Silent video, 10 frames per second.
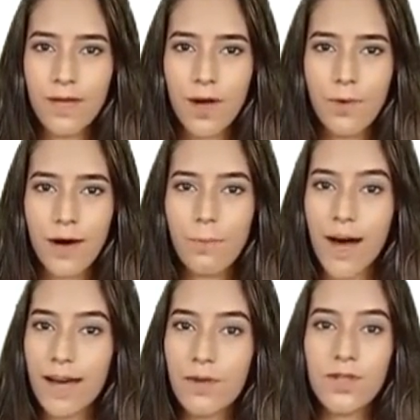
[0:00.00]
Helium
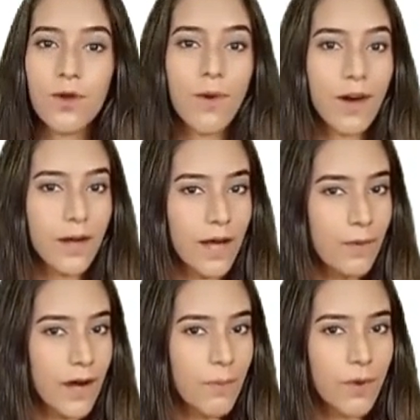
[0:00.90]
miners do earn
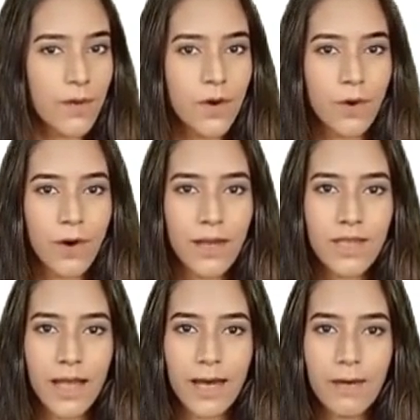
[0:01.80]
Helium
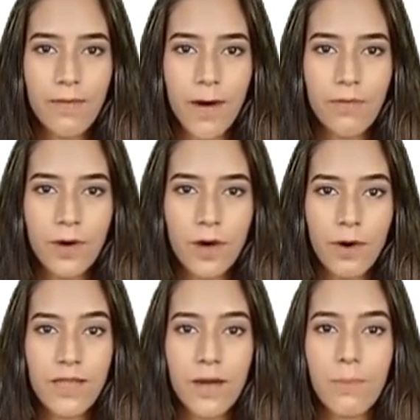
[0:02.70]
cryptocurrency, but for
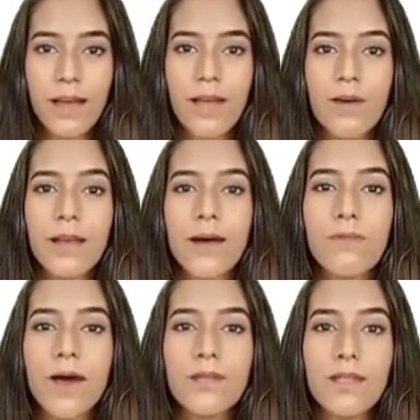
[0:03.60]
doing something very
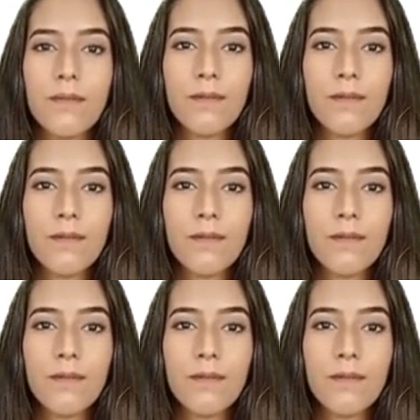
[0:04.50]
different.